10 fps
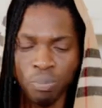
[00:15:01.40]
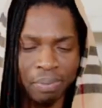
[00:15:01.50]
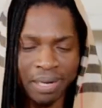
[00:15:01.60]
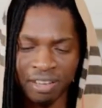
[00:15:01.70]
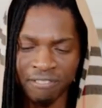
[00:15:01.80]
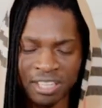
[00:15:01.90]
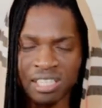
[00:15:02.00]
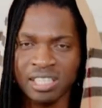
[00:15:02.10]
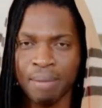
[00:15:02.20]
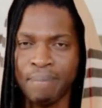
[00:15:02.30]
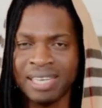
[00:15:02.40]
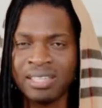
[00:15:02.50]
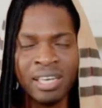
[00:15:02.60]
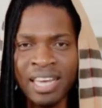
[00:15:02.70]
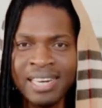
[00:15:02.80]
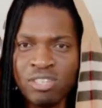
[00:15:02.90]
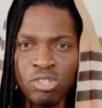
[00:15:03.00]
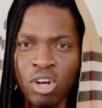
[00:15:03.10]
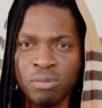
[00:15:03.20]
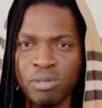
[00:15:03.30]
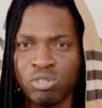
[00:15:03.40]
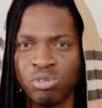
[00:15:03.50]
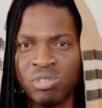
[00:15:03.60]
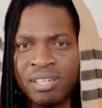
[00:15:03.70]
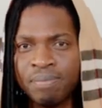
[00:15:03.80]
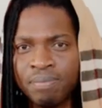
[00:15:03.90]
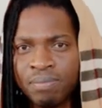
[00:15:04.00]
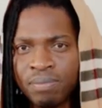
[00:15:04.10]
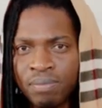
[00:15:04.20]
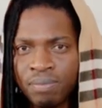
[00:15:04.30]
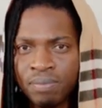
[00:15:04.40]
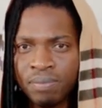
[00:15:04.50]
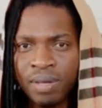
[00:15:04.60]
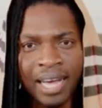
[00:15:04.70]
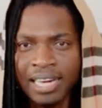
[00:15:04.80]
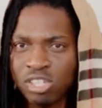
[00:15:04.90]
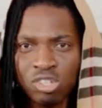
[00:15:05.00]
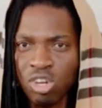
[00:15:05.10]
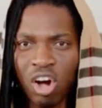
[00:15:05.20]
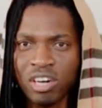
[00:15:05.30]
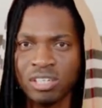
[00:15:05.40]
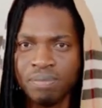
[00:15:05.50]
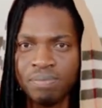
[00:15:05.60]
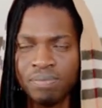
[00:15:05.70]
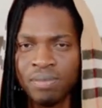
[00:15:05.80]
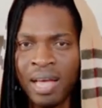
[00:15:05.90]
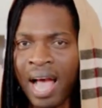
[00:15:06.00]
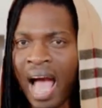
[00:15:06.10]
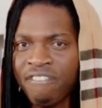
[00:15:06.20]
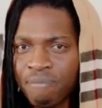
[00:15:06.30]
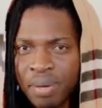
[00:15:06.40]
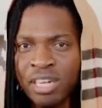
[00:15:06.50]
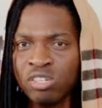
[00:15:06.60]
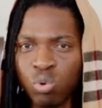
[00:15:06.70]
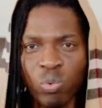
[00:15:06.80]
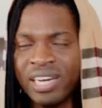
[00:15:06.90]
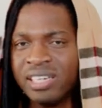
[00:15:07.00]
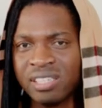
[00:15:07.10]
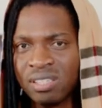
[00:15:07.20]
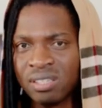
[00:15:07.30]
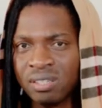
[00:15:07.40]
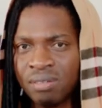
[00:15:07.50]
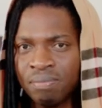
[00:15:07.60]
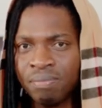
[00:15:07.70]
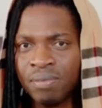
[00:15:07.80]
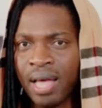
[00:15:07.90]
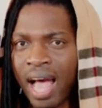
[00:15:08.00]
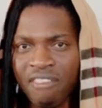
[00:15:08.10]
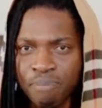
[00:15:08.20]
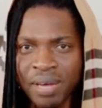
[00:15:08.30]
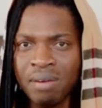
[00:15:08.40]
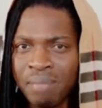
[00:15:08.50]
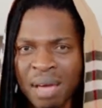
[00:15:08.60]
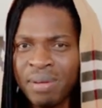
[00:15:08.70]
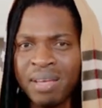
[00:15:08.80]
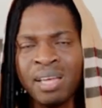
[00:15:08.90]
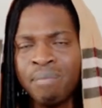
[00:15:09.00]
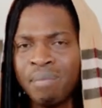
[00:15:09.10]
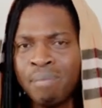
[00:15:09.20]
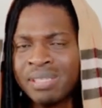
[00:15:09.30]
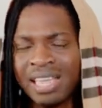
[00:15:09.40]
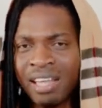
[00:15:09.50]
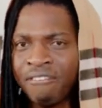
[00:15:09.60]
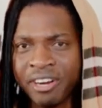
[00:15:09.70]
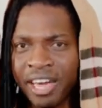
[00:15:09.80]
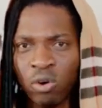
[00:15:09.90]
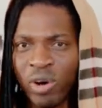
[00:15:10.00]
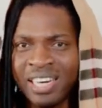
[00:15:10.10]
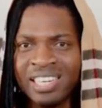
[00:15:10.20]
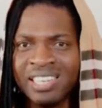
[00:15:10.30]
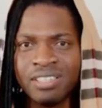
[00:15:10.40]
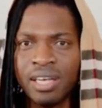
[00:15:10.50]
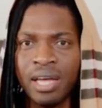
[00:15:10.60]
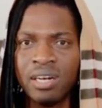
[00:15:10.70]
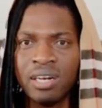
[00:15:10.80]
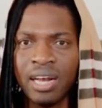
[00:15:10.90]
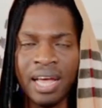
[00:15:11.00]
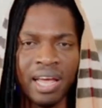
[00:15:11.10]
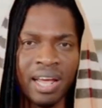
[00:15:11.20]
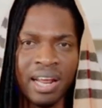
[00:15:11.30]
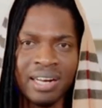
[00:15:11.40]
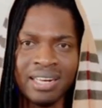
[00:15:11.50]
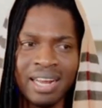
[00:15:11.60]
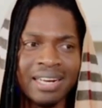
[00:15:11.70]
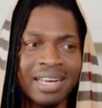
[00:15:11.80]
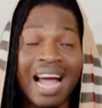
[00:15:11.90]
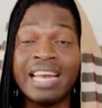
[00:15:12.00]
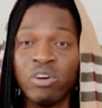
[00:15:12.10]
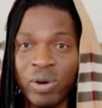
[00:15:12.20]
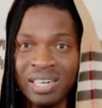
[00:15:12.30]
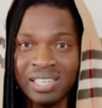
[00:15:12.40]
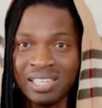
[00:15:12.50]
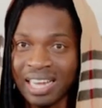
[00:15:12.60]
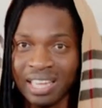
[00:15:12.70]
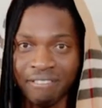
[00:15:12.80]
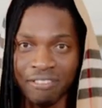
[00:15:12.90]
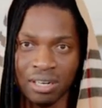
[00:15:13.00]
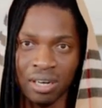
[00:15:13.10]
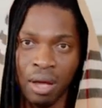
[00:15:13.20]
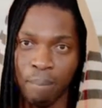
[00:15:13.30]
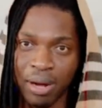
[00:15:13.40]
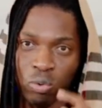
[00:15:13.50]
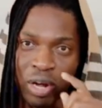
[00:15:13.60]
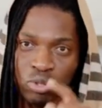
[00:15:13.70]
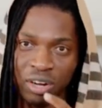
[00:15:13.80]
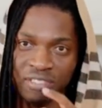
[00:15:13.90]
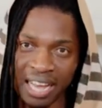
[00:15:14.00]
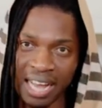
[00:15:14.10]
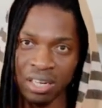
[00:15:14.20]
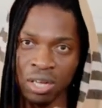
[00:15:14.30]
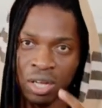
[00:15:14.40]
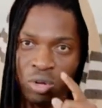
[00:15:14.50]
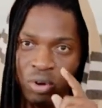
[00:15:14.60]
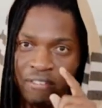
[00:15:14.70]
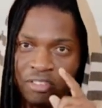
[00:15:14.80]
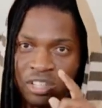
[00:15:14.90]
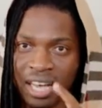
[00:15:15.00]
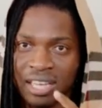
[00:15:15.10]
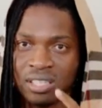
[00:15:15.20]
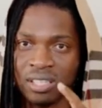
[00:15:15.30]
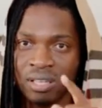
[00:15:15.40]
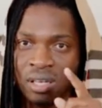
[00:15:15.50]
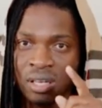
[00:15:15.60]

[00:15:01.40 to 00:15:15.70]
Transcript: to believe this is the best. It is not, Miss Trudy. It is not. I've been to weddings. I've been, maybe South African weddings and Ghanaian weddings are different. But what you have done, you just